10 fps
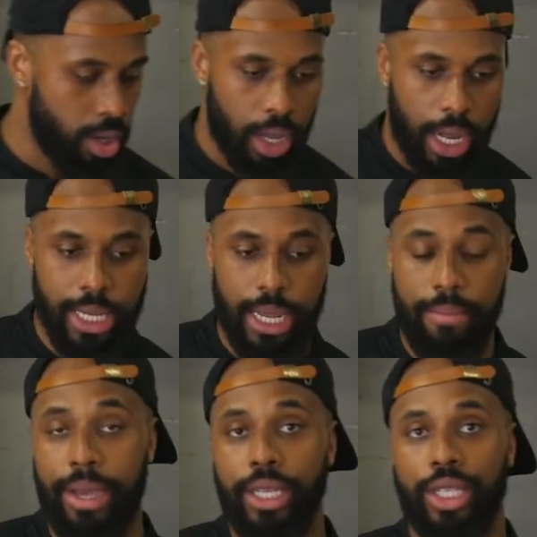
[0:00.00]
And as I
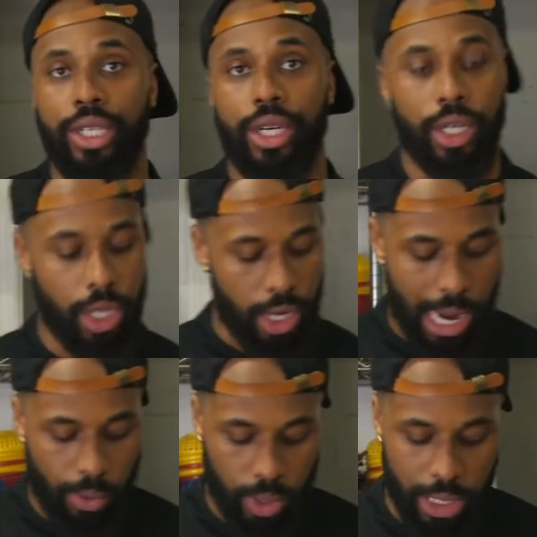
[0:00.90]
mentioned earlier,
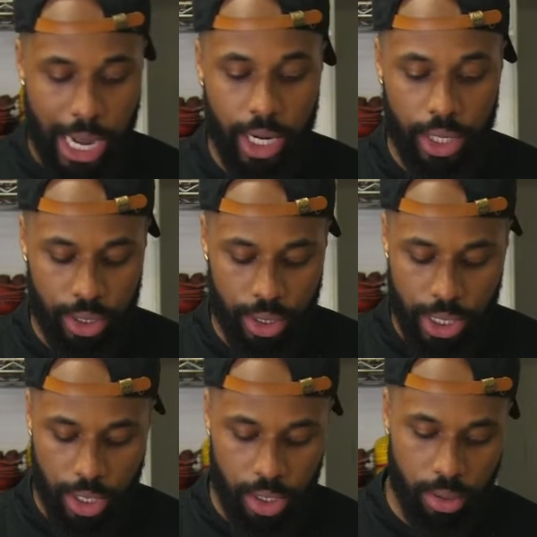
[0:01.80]
I will not
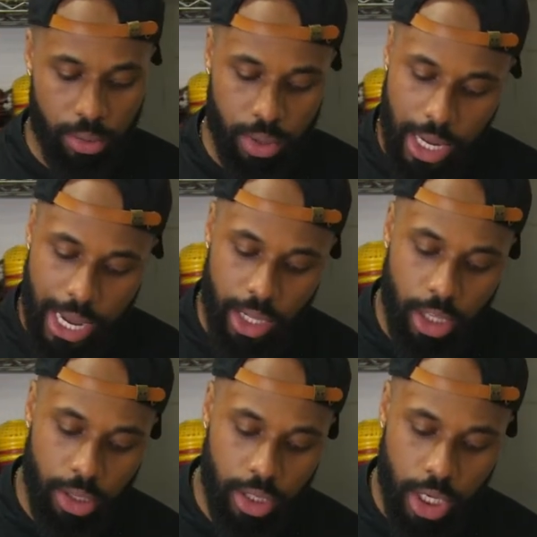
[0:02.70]
undersell you. We're gonna add a
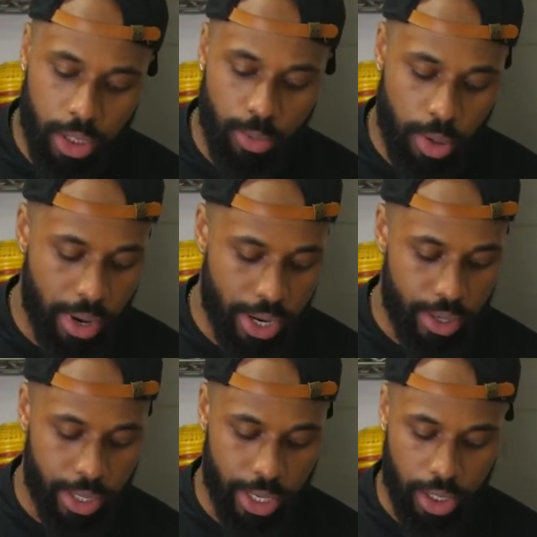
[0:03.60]
little touch more butter
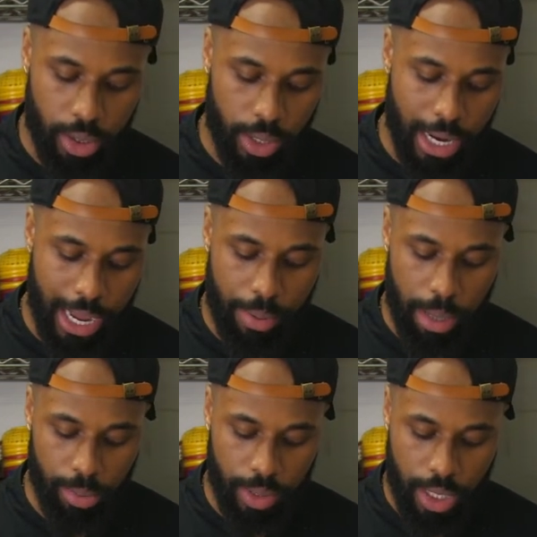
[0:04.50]
in there. So we're gonna add
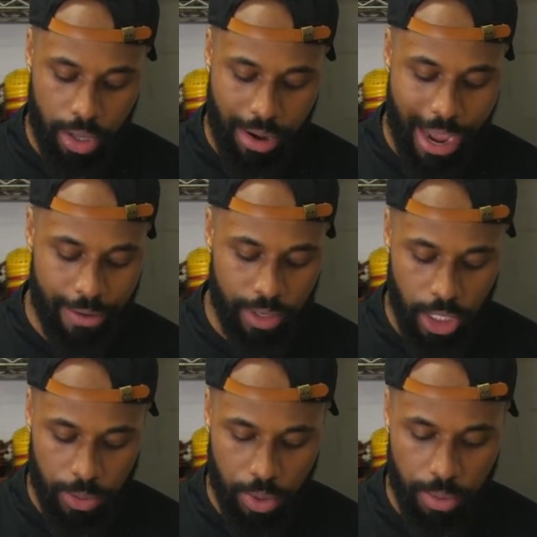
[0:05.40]
probably another ½
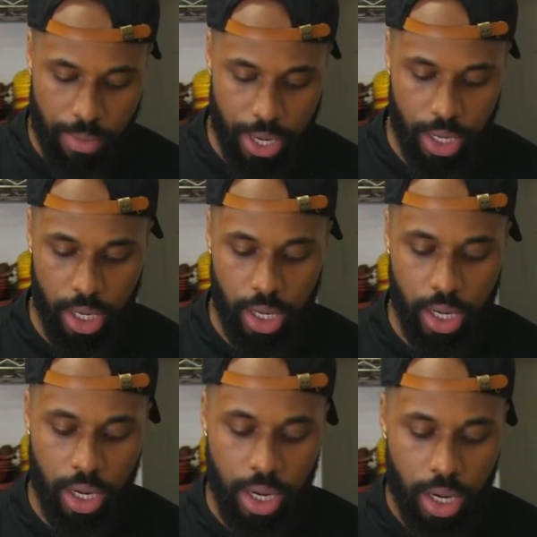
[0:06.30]
teaspoon of butter.
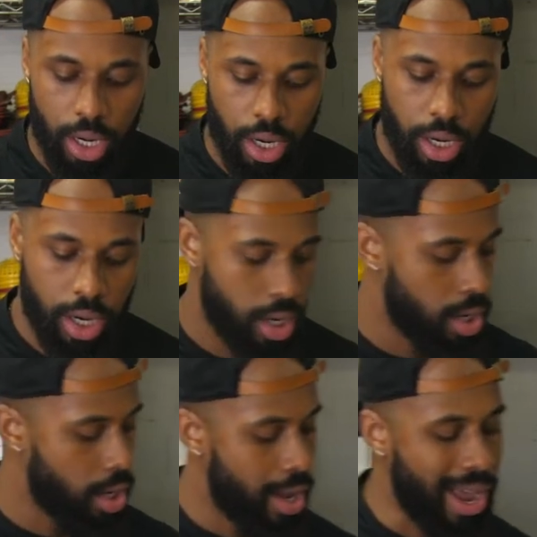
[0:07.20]

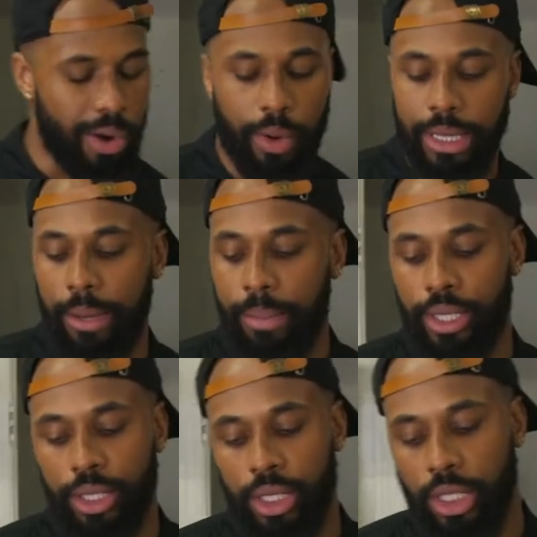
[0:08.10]
And what that
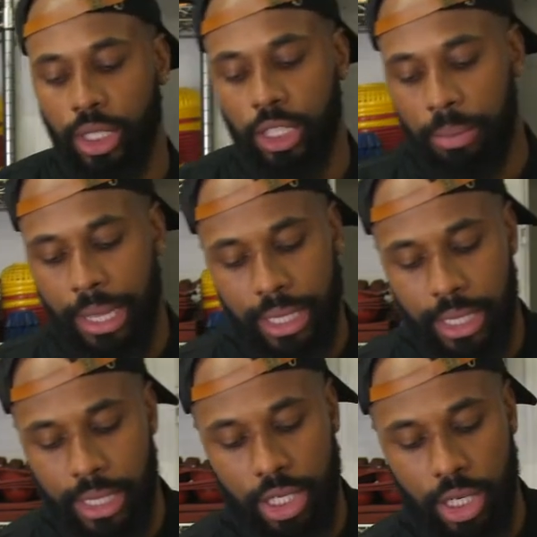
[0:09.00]
butter is just gonna make this
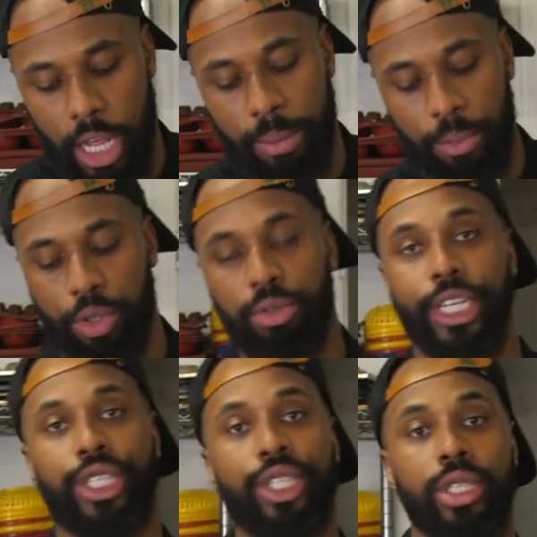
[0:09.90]
dish a lot more
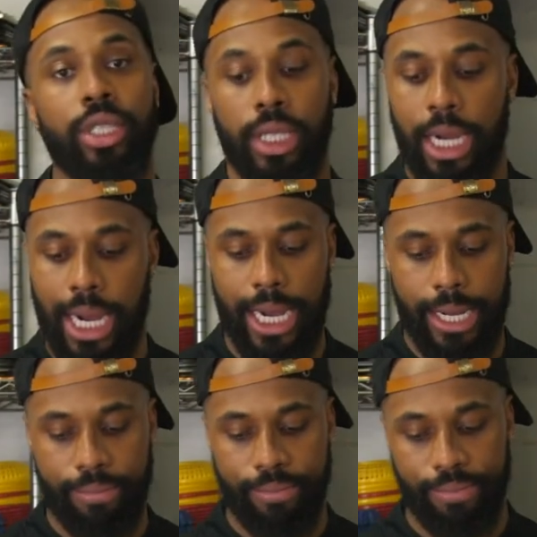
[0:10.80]
rich.
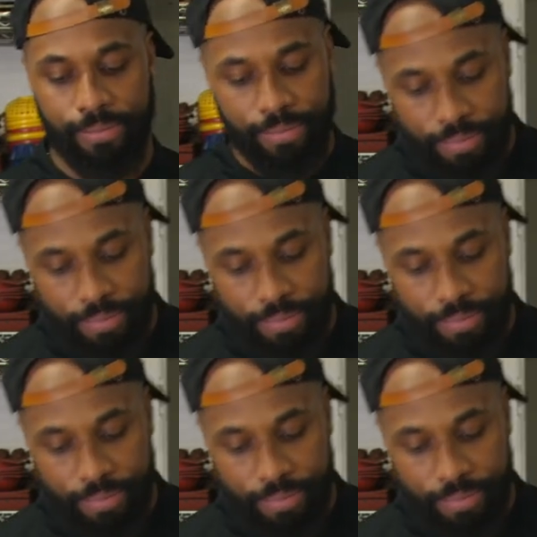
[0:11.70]
From